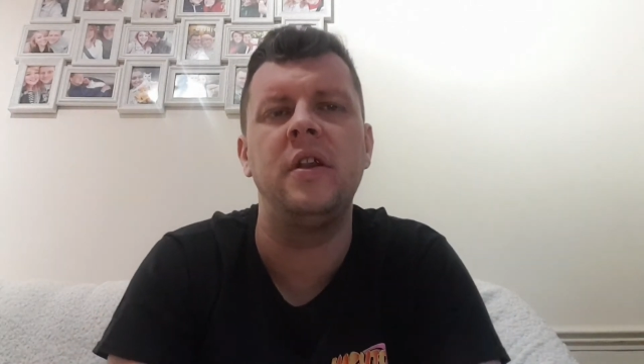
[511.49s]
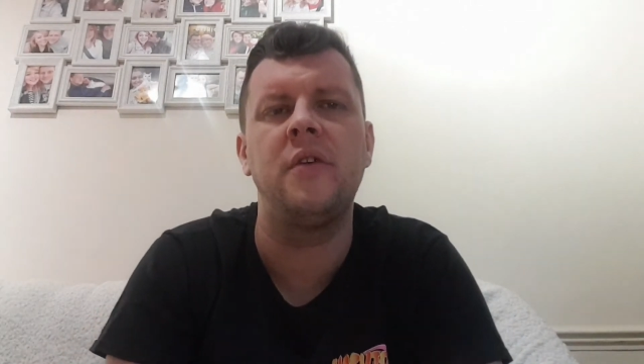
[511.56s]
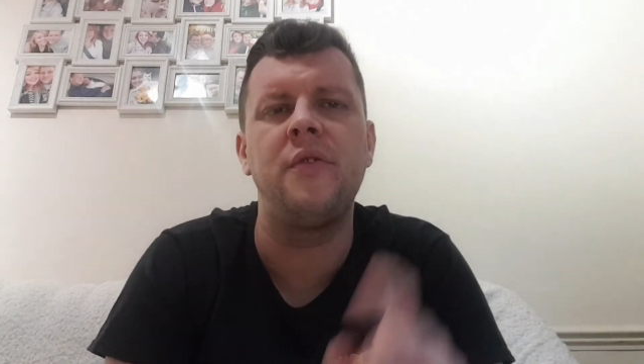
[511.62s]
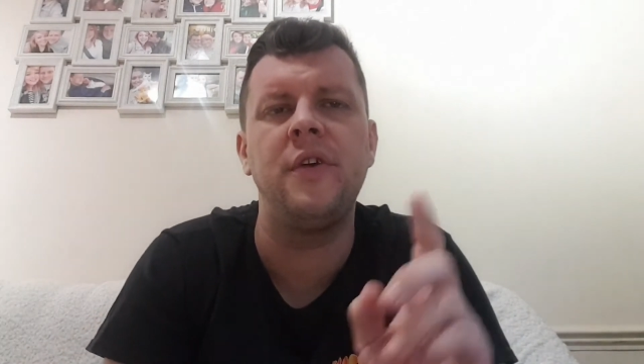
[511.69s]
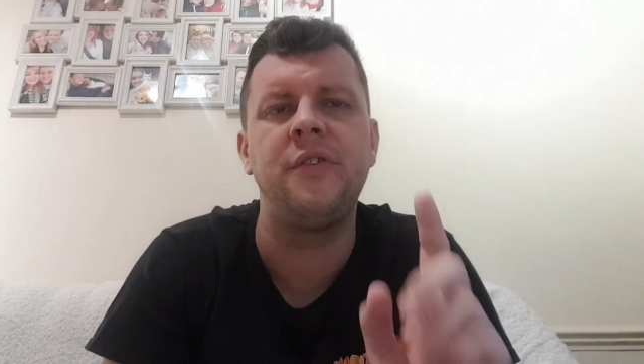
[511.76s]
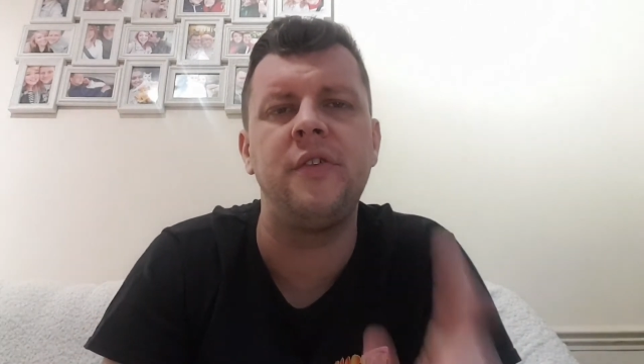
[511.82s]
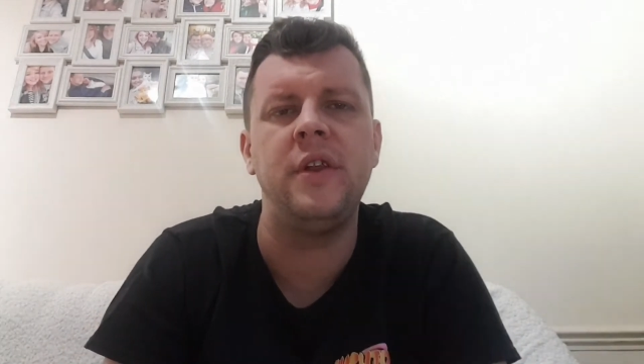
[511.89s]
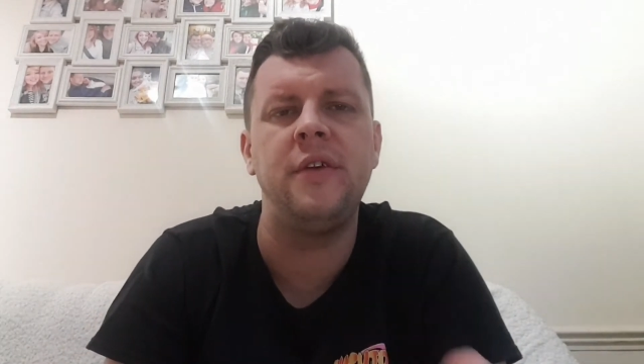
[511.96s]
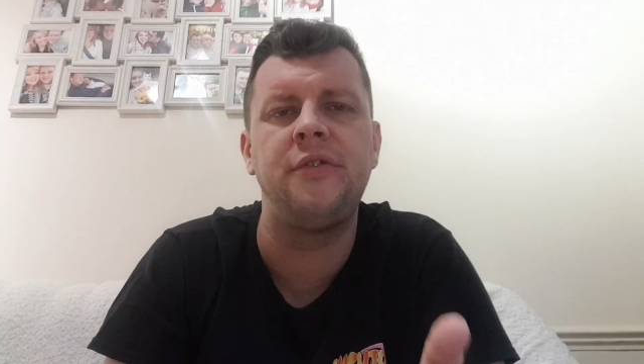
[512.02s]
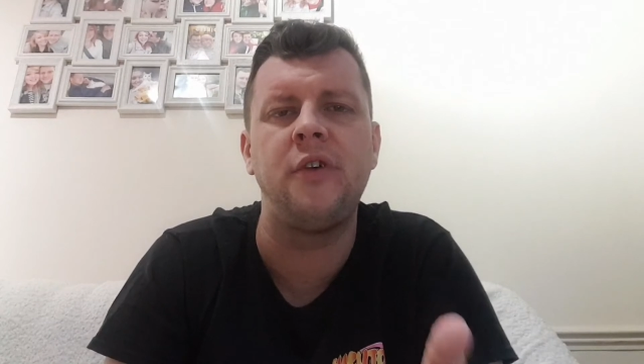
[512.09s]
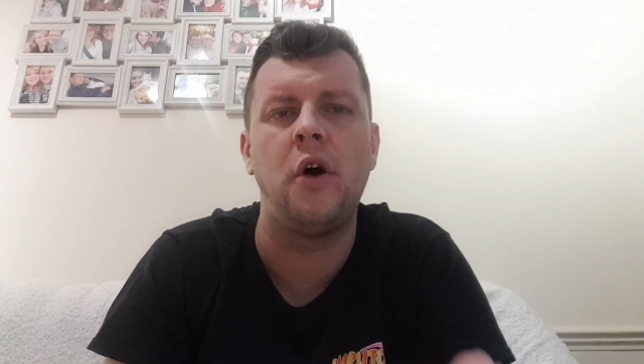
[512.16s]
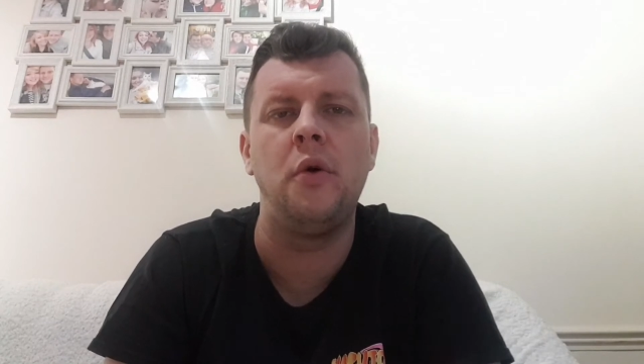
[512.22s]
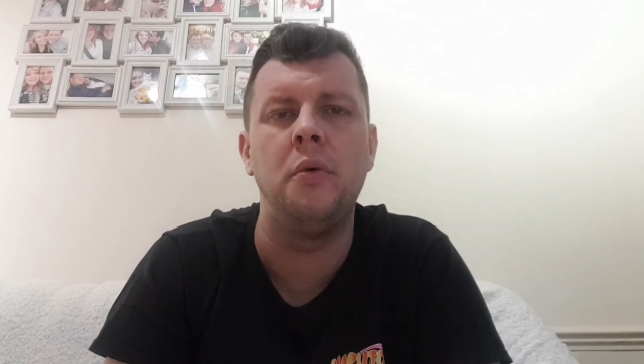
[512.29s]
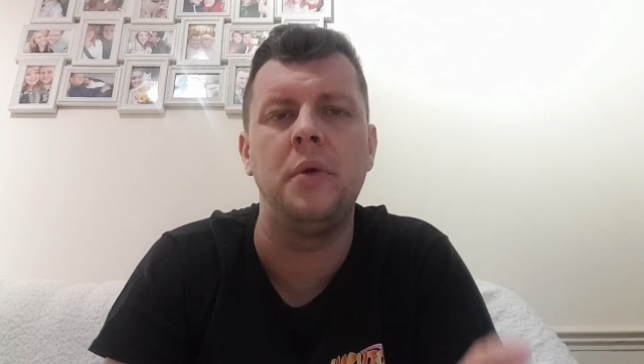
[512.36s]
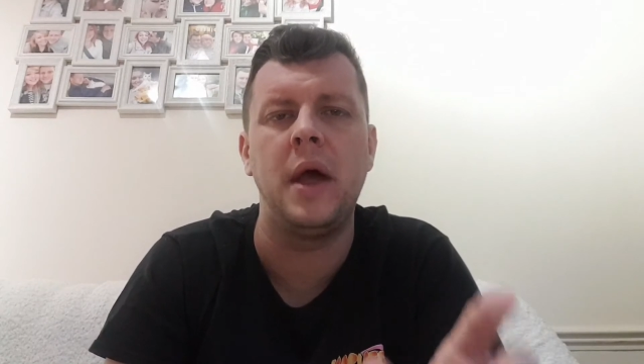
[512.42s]
I recently
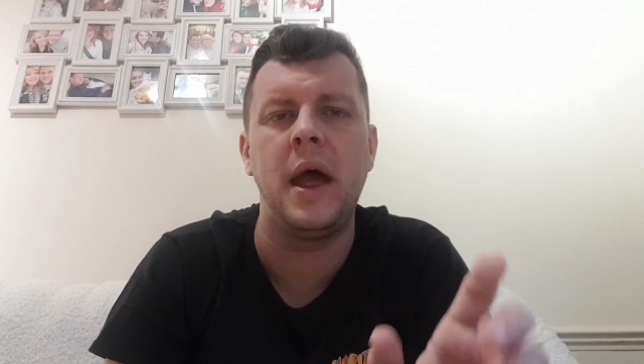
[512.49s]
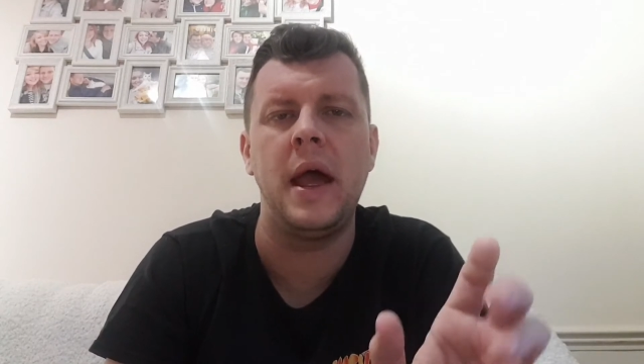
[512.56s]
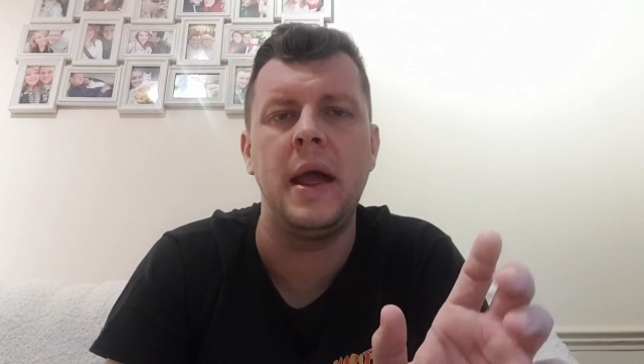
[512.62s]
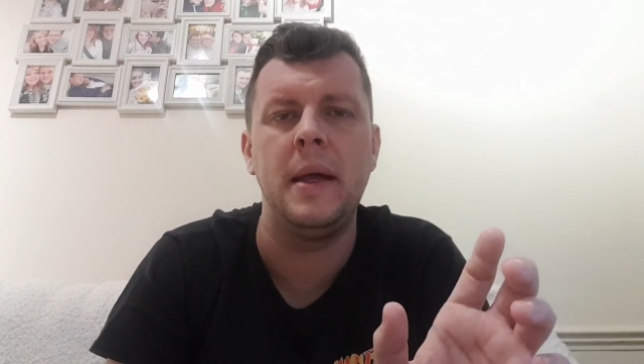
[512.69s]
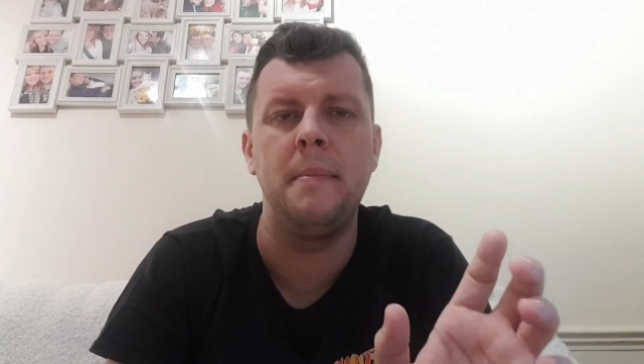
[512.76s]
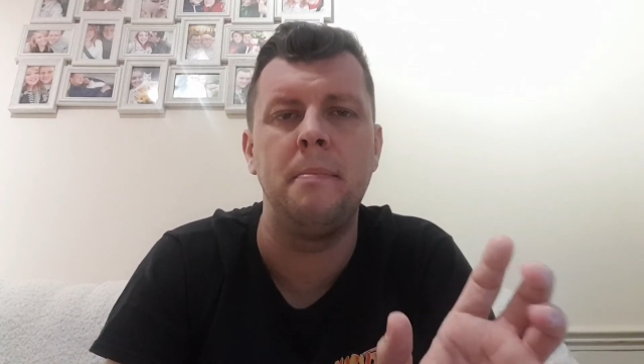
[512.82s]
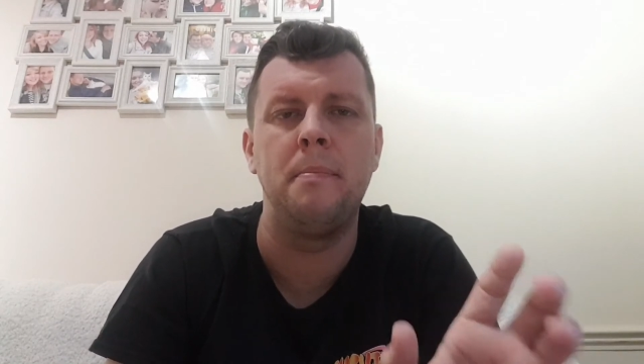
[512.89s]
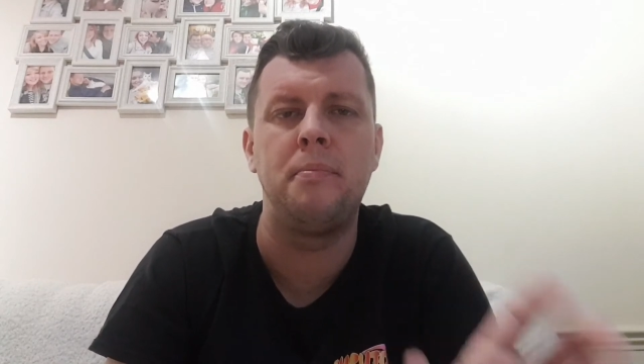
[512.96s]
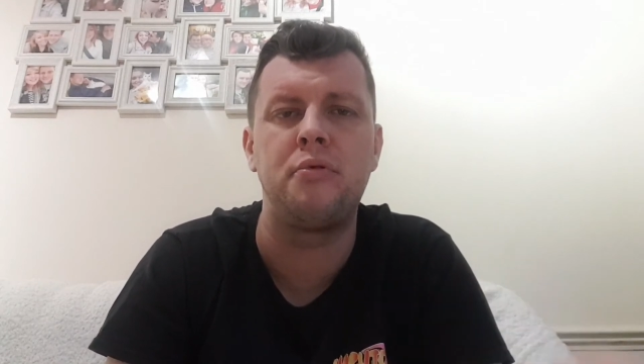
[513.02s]
sold a